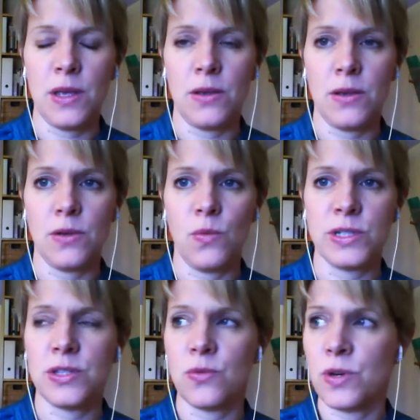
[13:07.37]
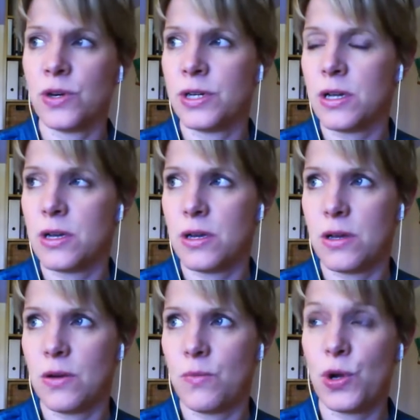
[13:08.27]
what's the word?
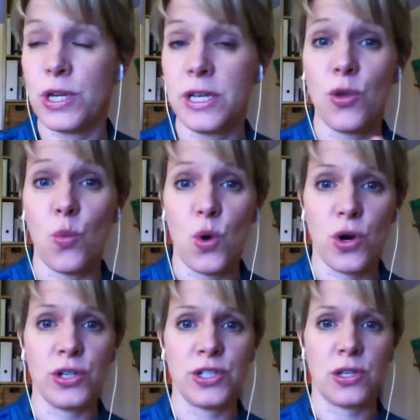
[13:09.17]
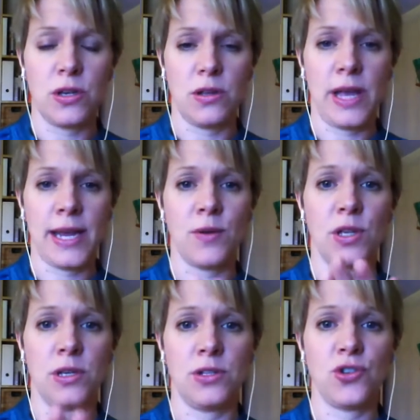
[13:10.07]
Putting the words, like
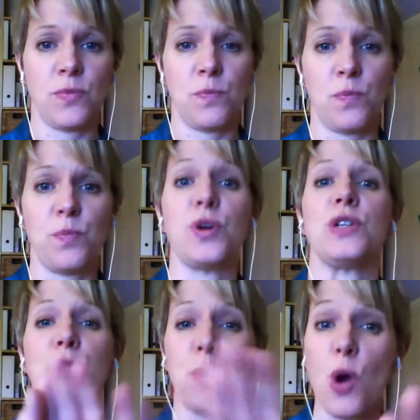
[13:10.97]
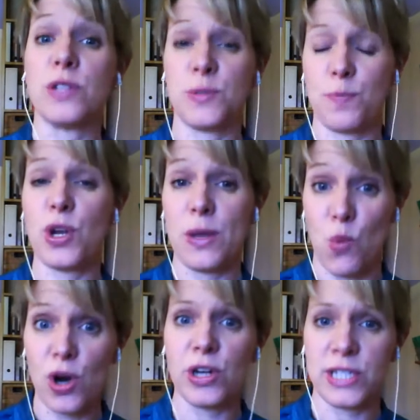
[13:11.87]
putting
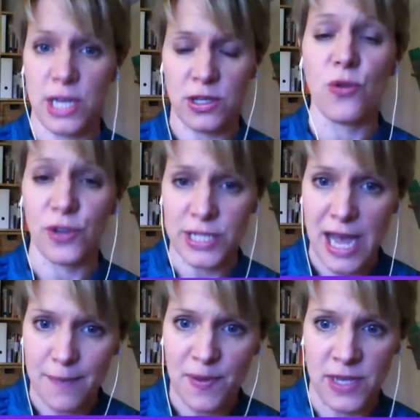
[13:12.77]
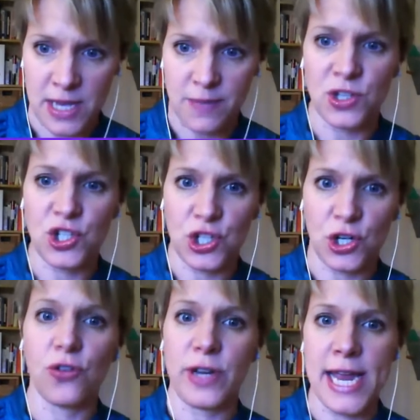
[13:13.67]
words over top of the image to
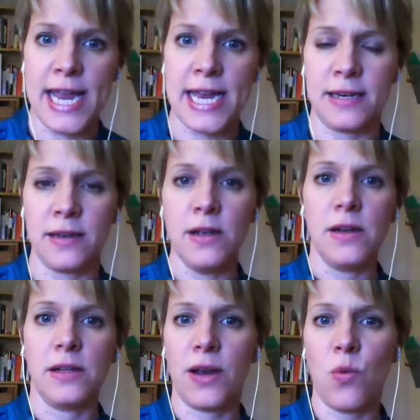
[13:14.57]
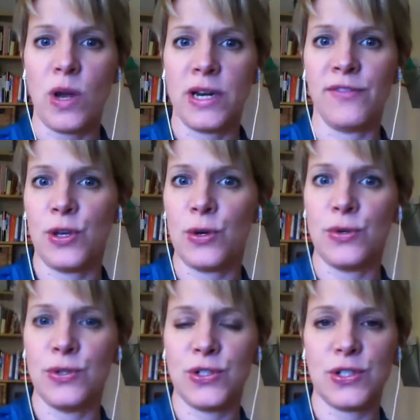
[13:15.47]
create like one of those